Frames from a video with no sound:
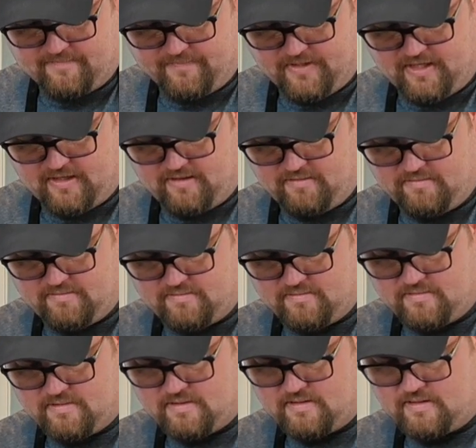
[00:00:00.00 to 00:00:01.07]
you know,
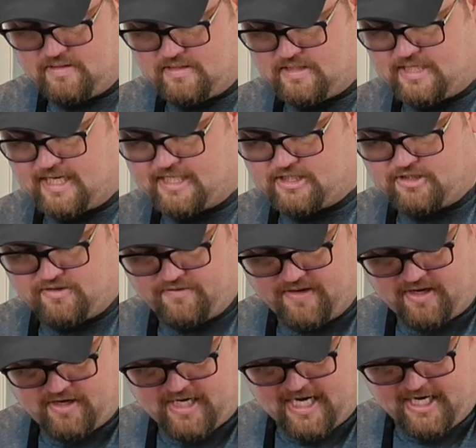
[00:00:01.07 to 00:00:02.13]
texture
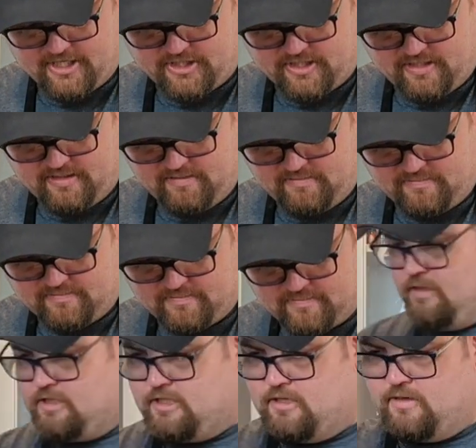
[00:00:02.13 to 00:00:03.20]
variation.
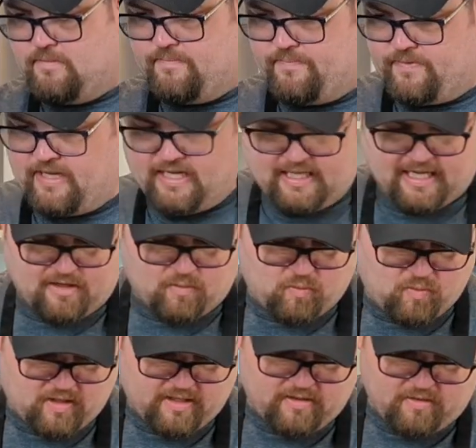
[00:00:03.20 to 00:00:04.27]
So I like
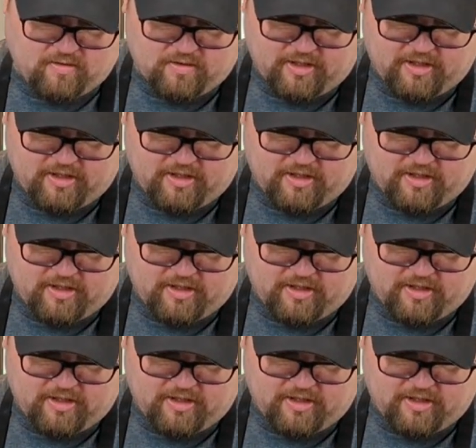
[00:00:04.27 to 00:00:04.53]
one whole